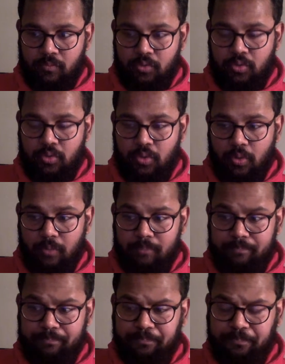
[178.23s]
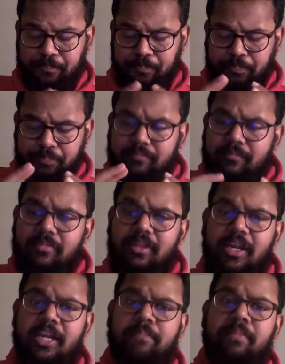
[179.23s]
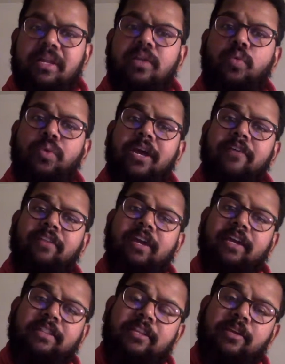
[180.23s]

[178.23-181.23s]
So in milk we have like